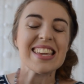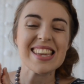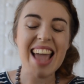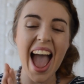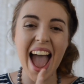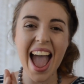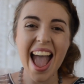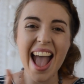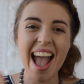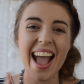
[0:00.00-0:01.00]

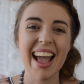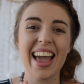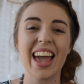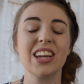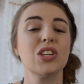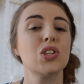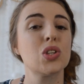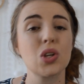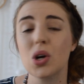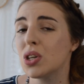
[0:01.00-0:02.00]
Yay! It is
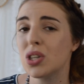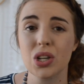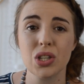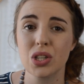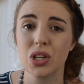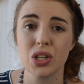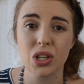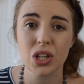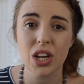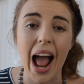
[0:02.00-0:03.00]
so
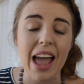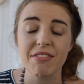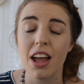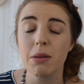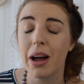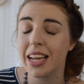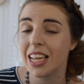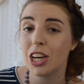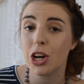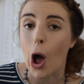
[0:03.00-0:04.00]
cute. I found mine
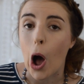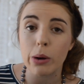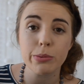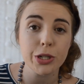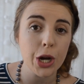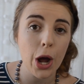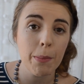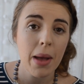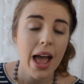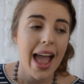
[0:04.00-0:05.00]
in an op
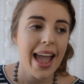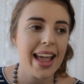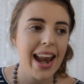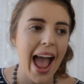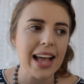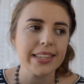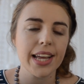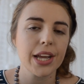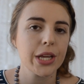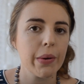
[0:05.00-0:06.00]
shop. It has
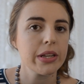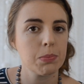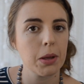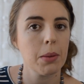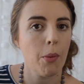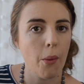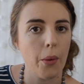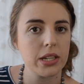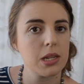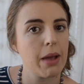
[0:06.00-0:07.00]
a USB
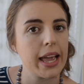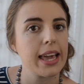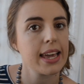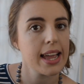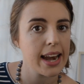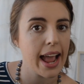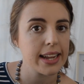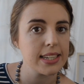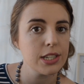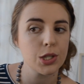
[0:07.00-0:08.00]
port to make it
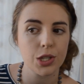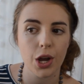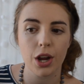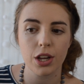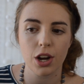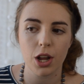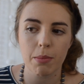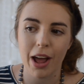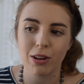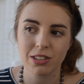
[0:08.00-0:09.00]
connected, so you know, you
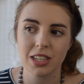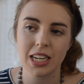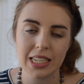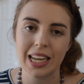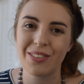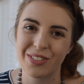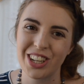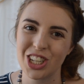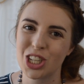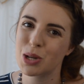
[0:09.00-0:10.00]
might also need to get a
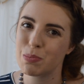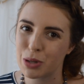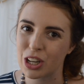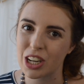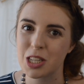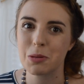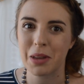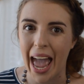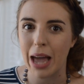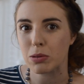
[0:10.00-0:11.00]
vintage computer to
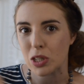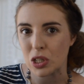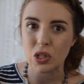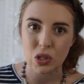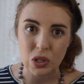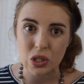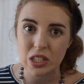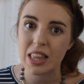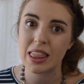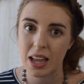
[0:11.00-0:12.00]
be able to use
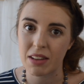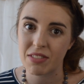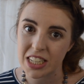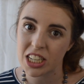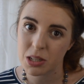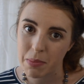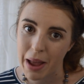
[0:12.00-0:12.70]
the vintage